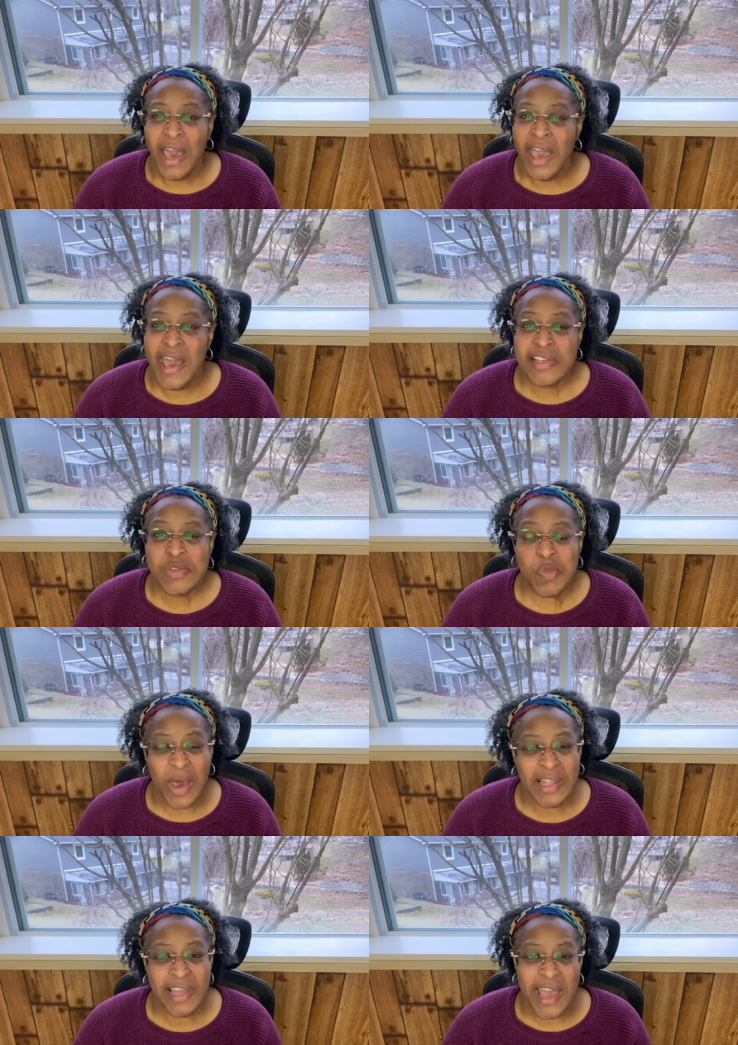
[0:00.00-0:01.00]
as
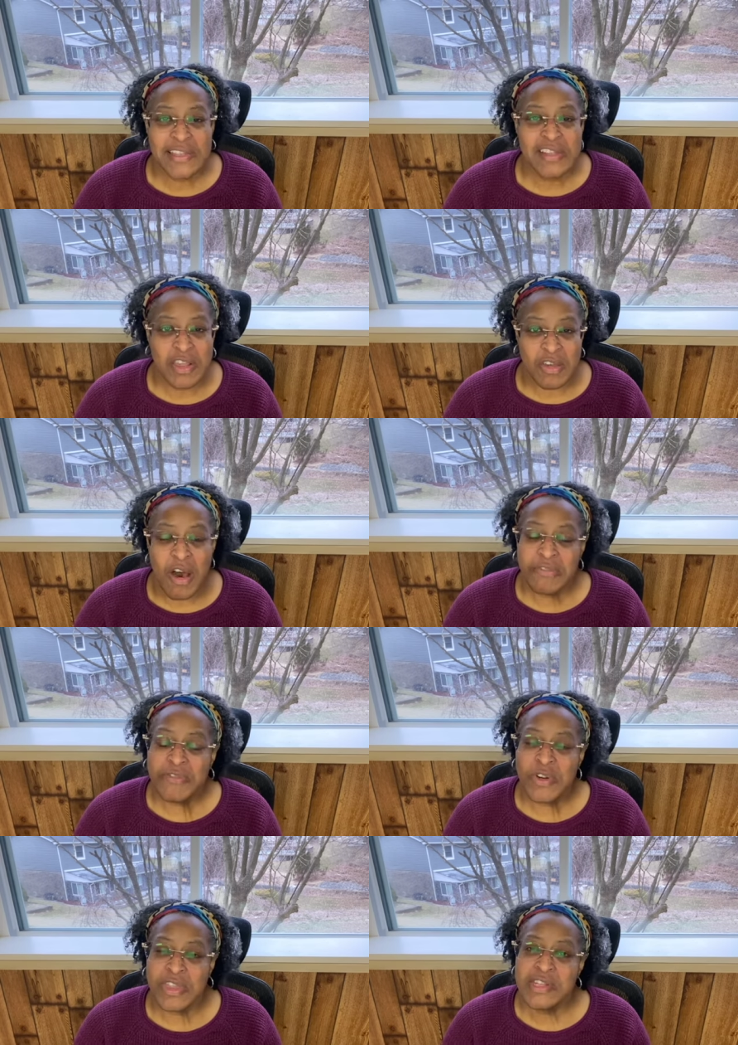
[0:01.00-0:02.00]
well as the thought
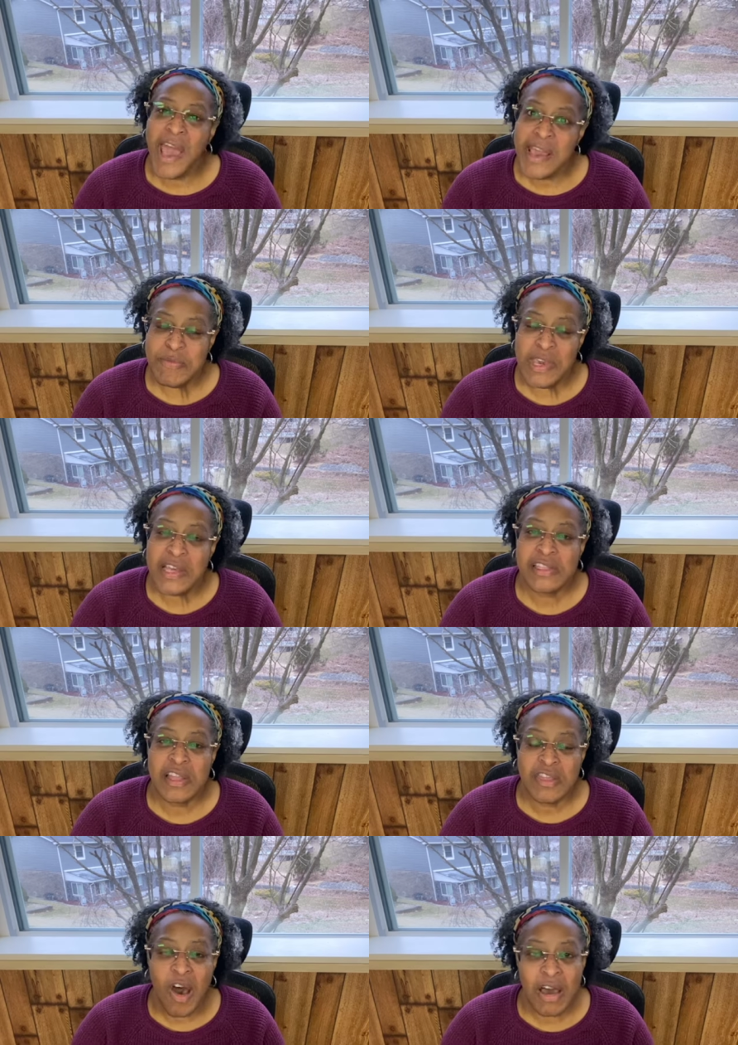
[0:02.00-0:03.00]
for the day, because the
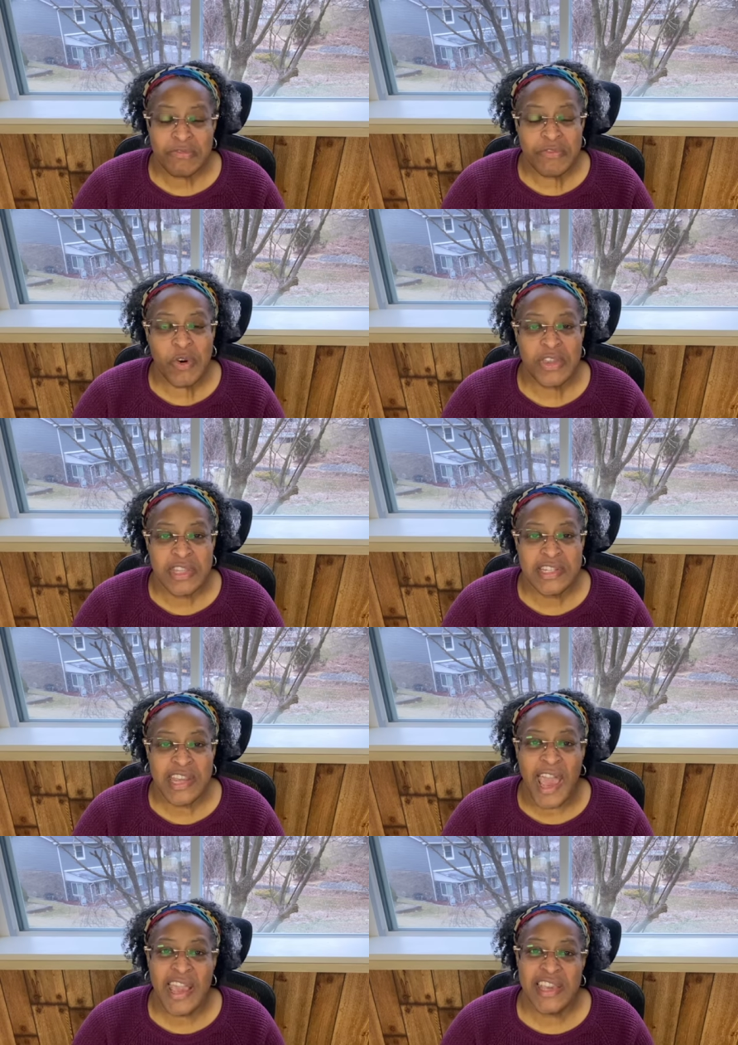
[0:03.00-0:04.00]
thought for the
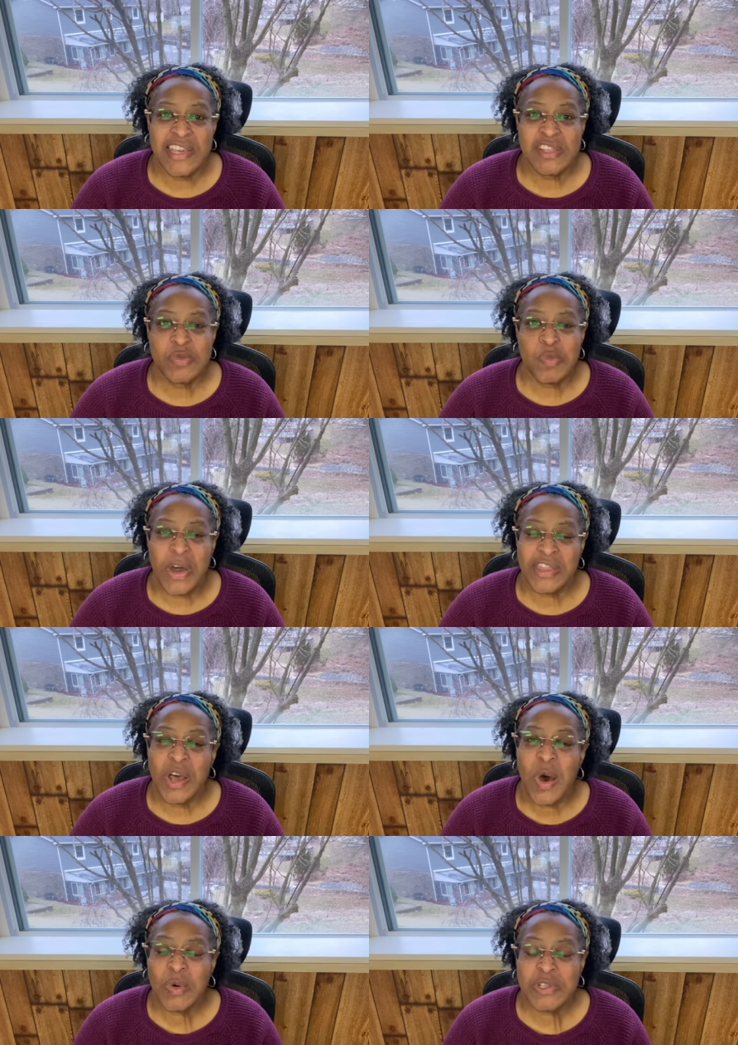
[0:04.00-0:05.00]
day is what the
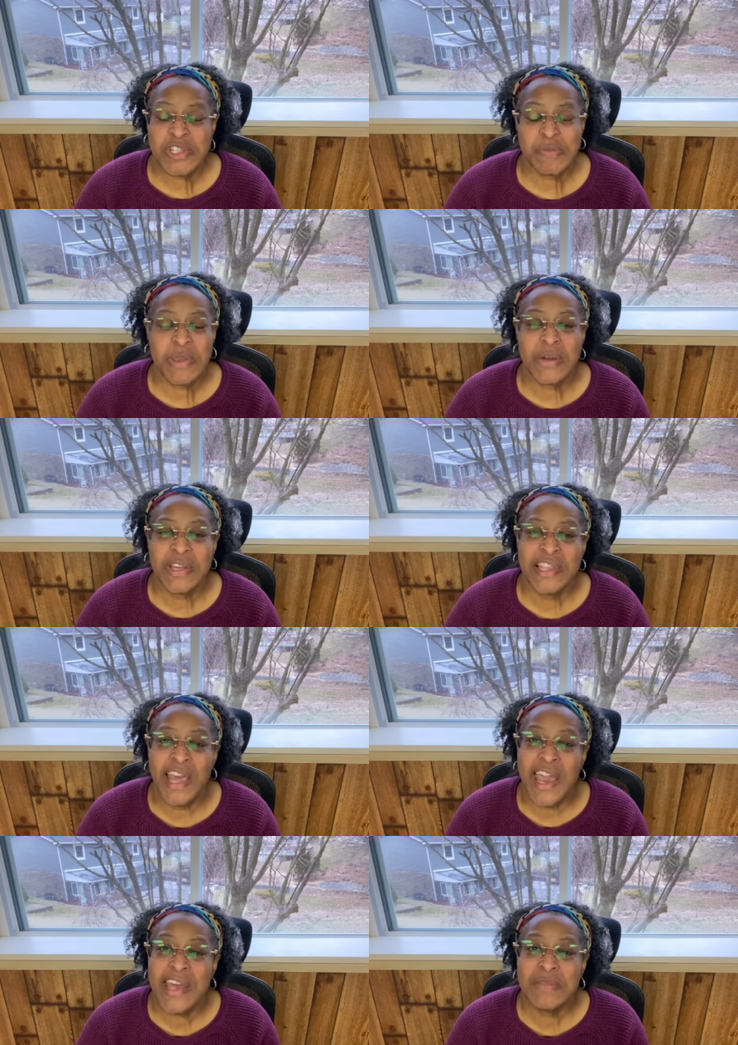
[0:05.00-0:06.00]
Holy Spirit
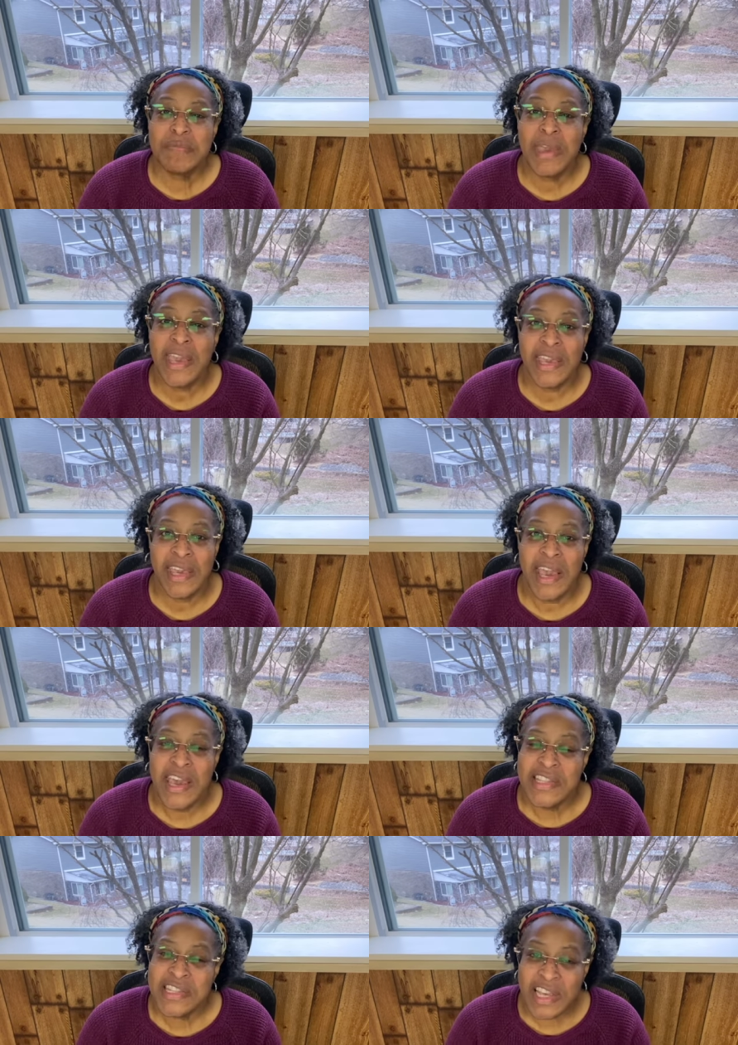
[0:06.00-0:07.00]
led me to